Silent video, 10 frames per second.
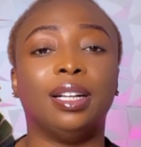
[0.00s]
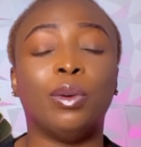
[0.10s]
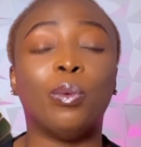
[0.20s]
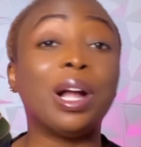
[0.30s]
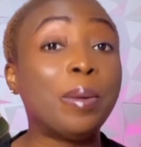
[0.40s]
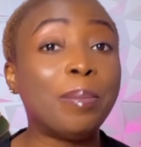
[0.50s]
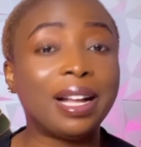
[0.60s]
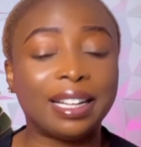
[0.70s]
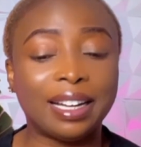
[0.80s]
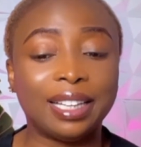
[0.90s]
Welcome back,
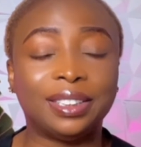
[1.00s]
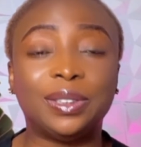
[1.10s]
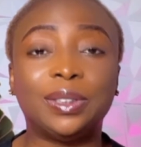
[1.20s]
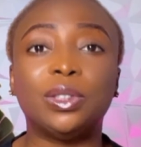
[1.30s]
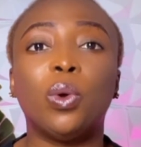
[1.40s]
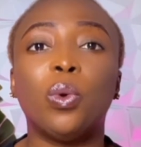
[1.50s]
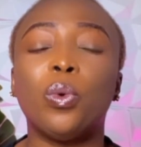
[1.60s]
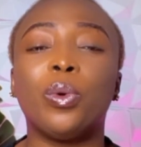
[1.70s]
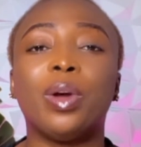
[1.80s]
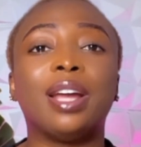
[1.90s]
guys. So
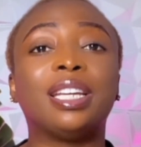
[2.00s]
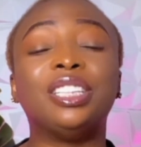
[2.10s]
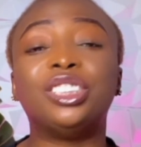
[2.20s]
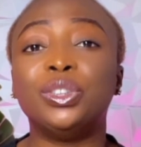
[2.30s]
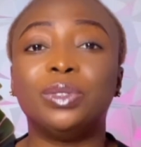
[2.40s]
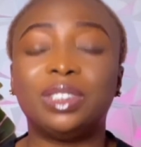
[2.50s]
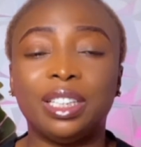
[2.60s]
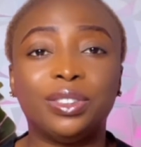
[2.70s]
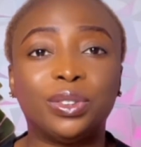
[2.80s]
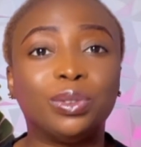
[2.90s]
kitchen
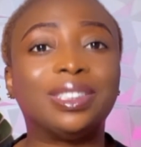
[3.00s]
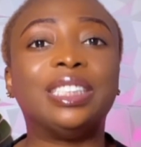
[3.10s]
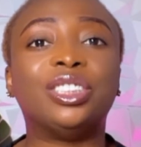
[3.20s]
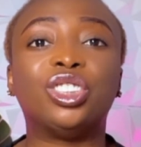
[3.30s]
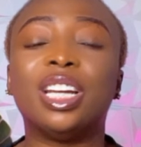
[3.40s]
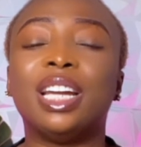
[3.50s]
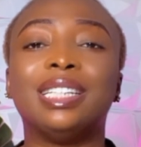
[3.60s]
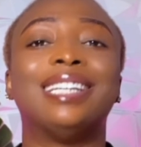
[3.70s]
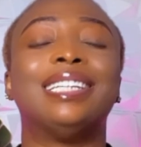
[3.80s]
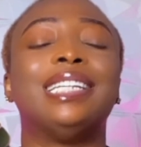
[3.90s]
utensils in China
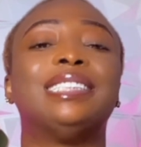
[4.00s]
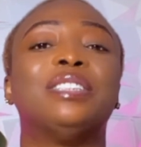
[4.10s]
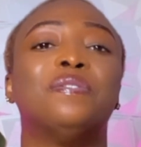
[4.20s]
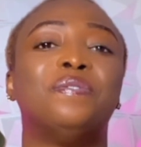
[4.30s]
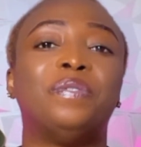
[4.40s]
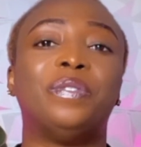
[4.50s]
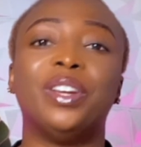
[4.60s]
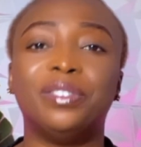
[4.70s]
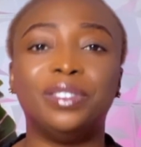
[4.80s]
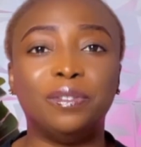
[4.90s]
is a
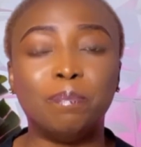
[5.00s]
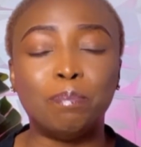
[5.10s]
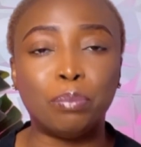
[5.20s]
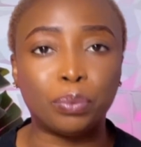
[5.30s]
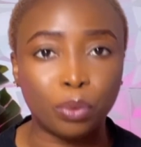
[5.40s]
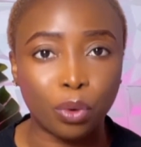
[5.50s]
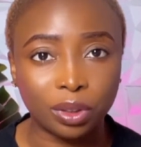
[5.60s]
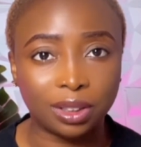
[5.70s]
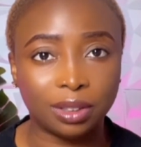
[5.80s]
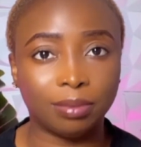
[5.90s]
very broad
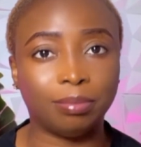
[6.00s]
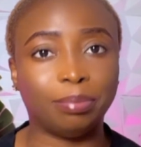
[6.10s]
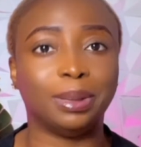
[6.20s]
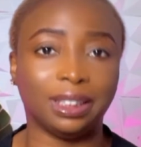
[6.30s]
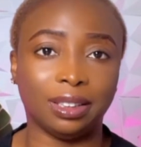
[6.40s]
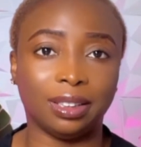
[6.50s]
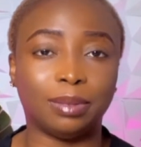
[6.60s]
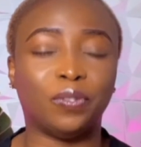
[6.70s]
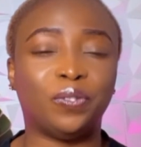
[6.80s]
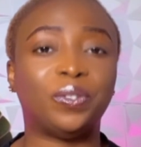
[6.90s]
business,
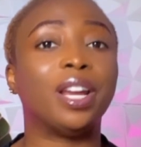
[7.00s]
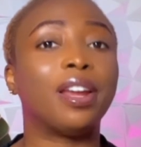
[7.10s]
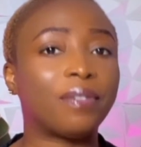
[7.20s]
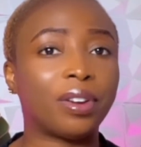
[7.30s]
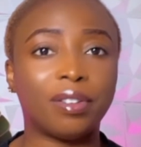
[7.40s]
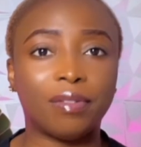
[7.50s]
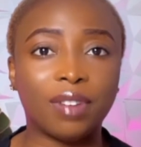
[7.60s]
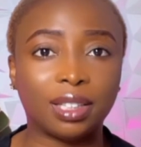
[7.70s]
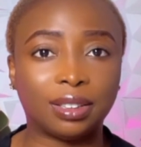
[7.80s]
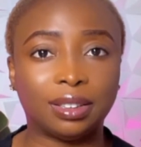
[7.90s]
very
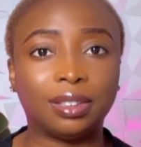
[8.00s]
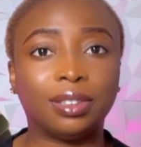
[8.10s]
vast.